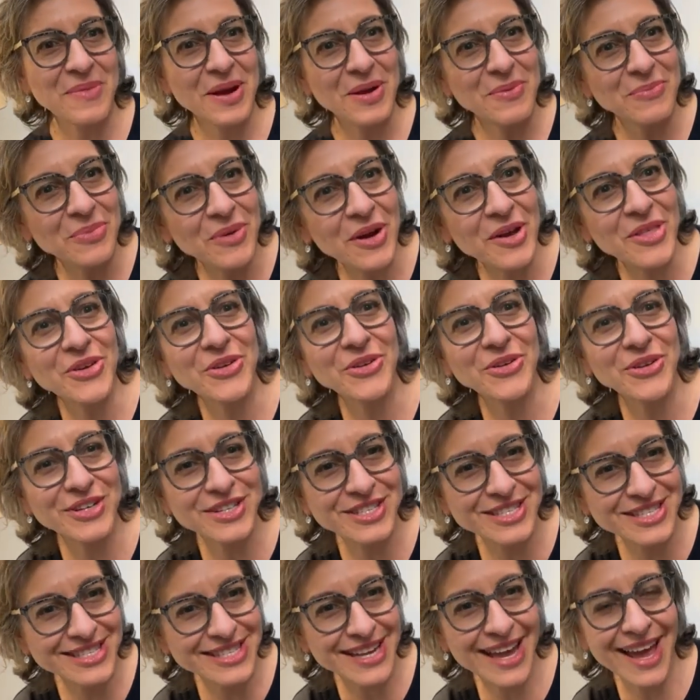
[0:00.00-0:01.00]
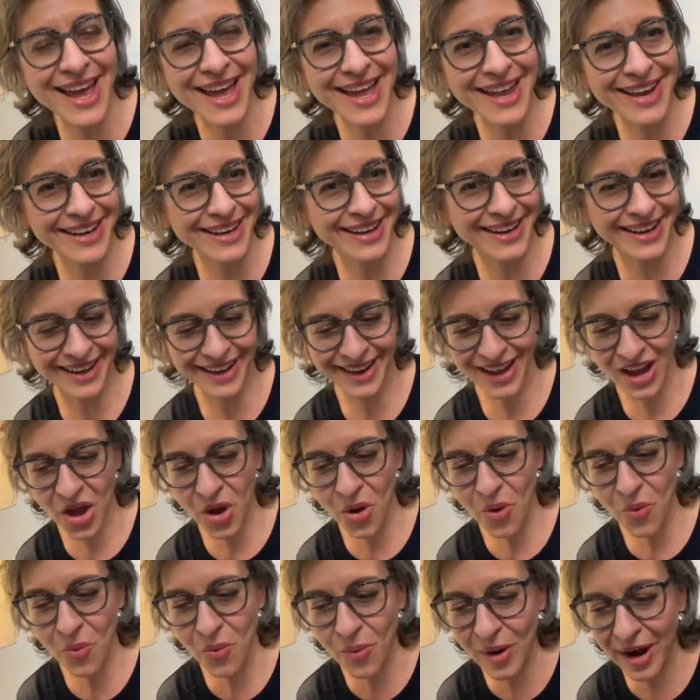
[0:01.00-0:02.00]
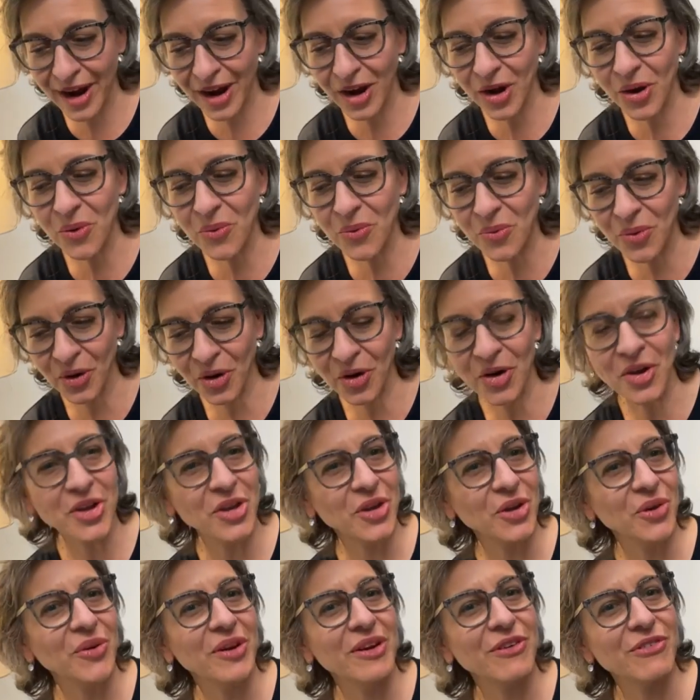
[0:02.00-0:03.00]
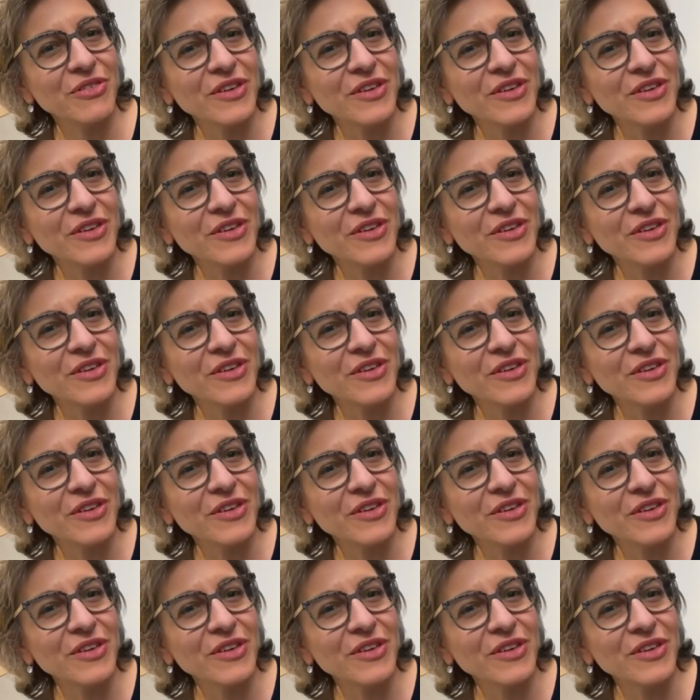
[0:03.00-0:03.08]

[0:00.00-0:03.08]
My brother is dead. Where were you?